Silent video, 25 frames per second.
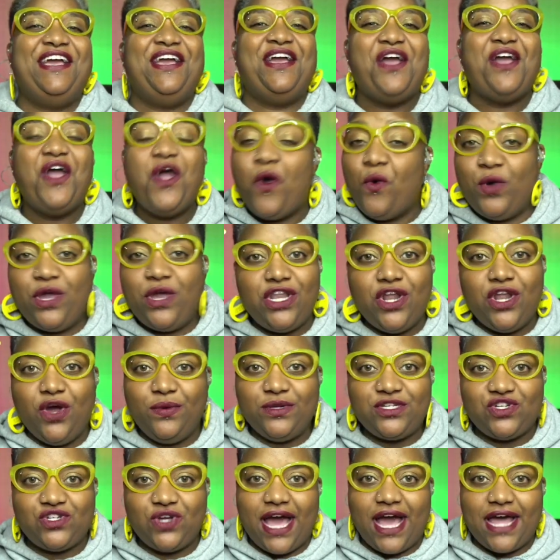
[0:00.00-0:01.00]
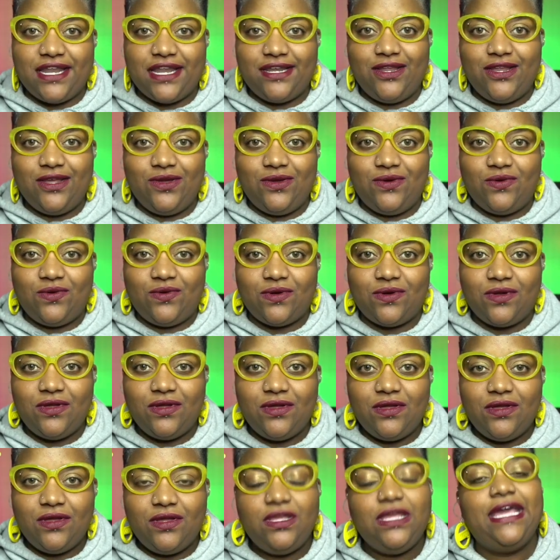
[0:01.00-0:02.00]
Well, you know what you got to do.
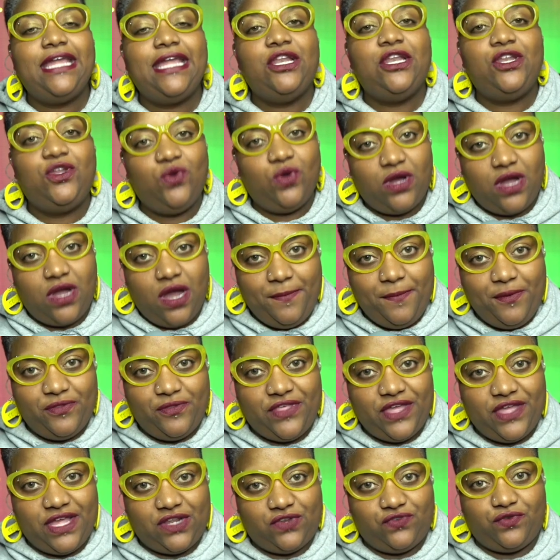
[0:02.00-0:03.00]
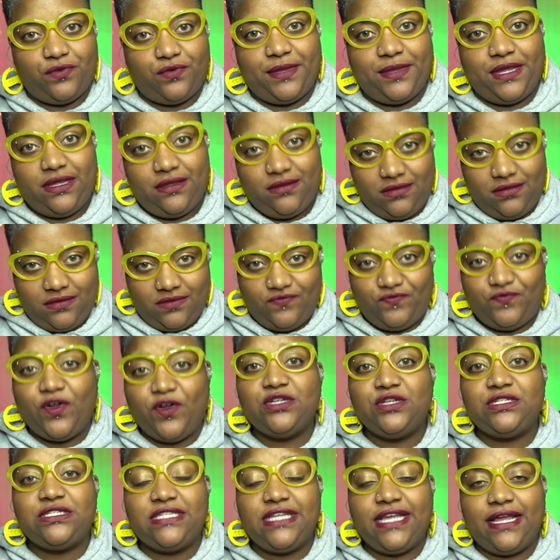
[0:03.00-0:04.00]
You had to do a couple things for me.
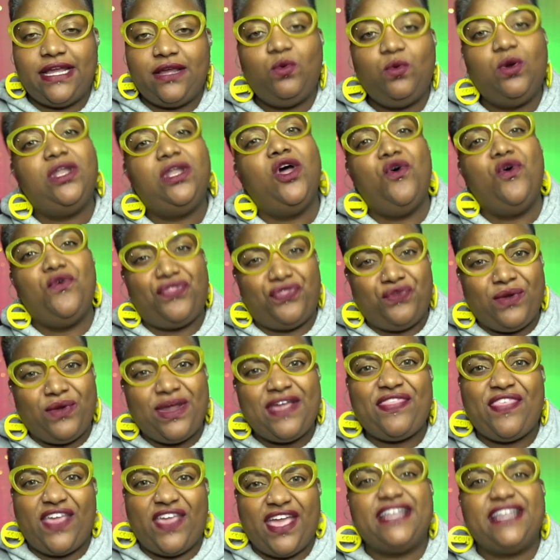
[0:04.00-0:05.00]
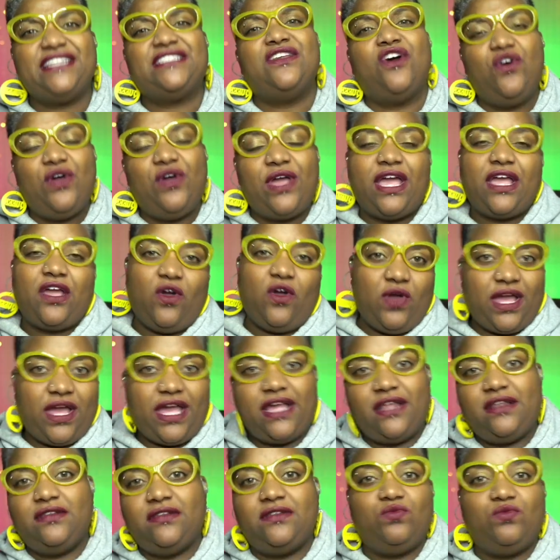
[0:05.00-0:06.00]
First thing, well, no, three things. Okay, all
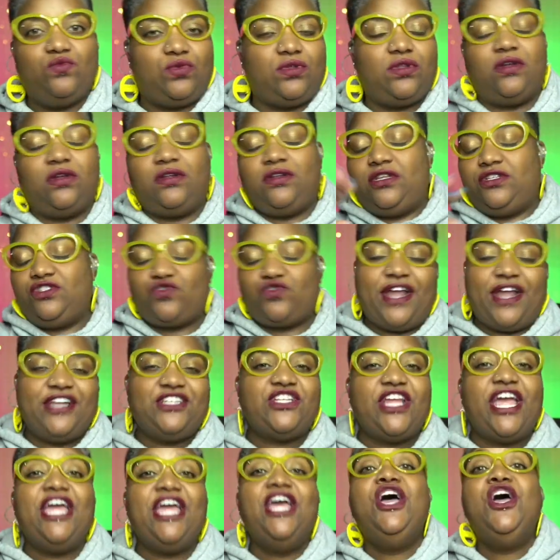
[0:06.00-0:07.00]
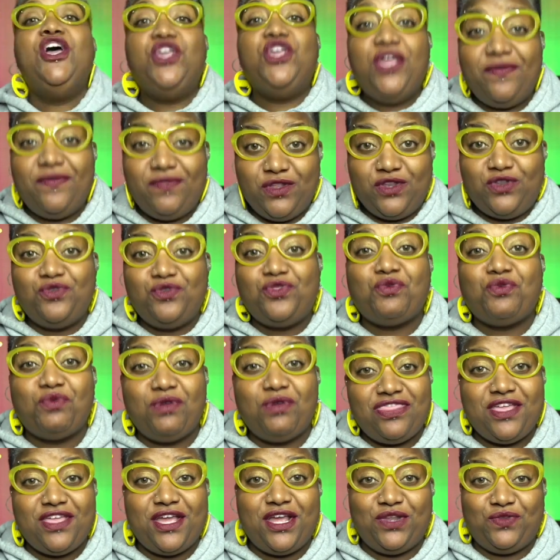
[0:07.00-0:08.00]
right, scratch that. You have to do three
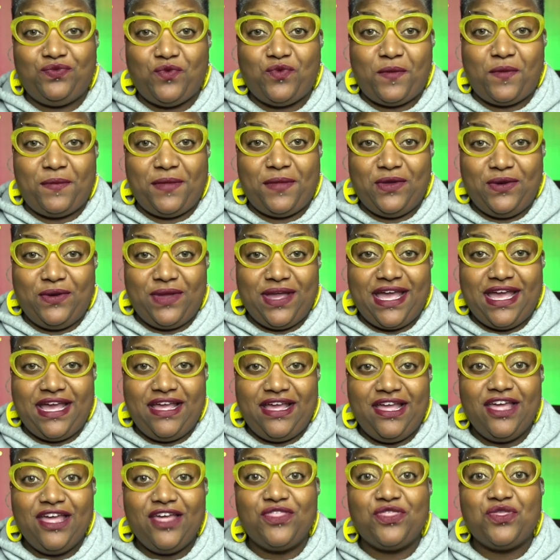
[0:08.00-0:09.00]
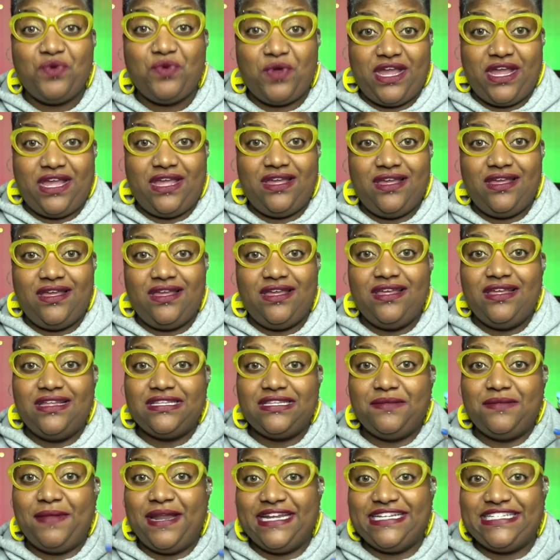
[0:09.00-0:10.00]
things for me, okay? Three.
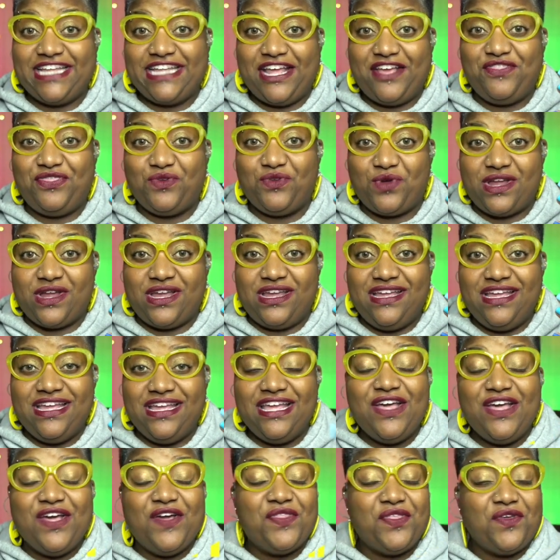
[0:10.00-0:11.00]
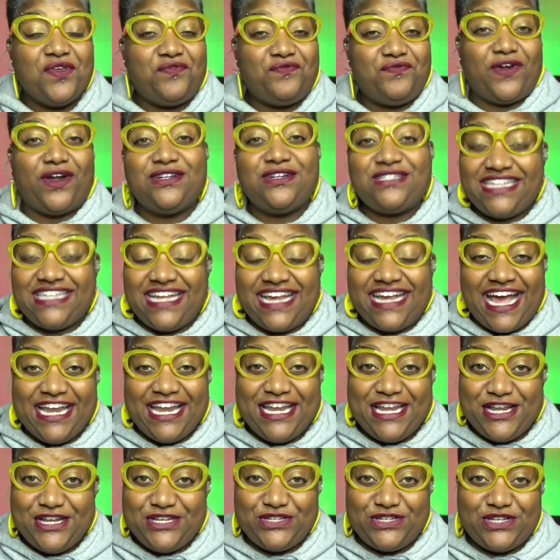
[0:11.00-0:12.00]
Somebody say three. The first thing I
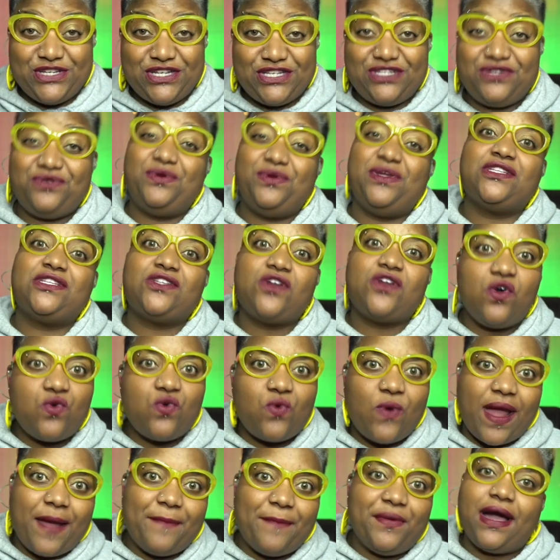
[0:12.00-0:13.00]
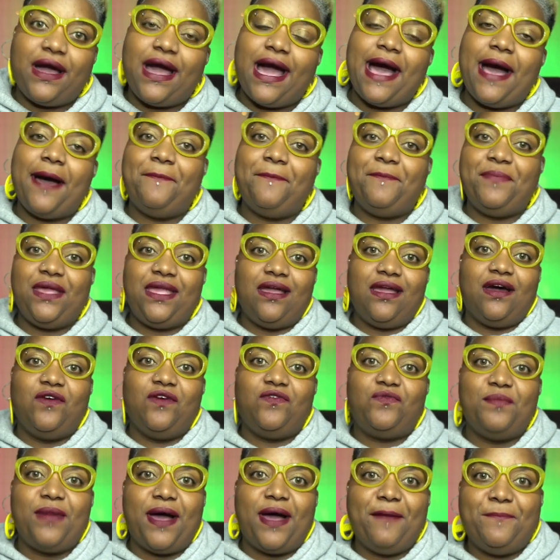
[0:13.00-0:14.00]
need you to do is go grab a copy of
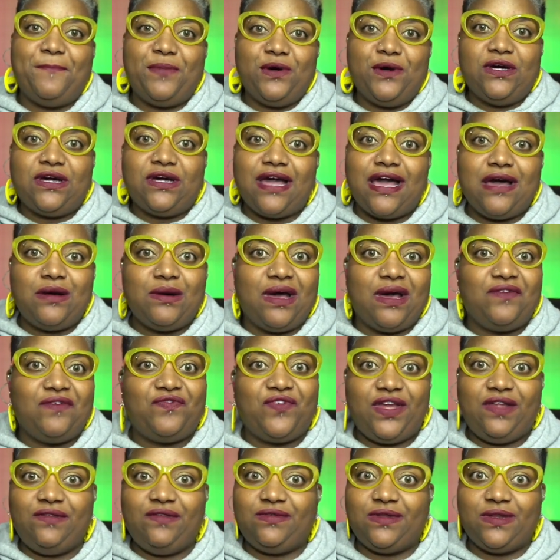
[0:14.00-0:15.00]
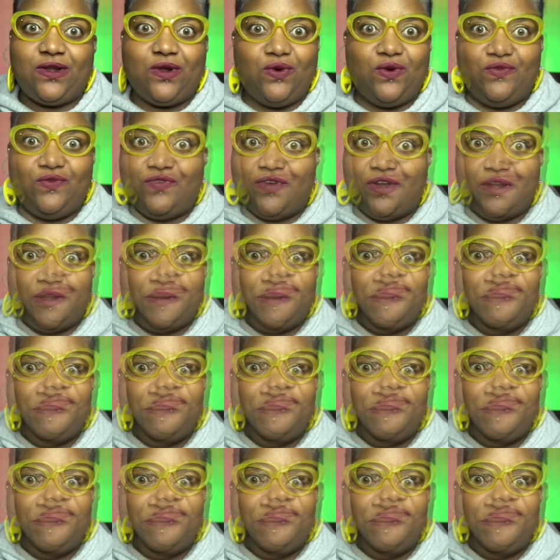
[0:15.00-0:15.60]
my book, How I Faked It Over.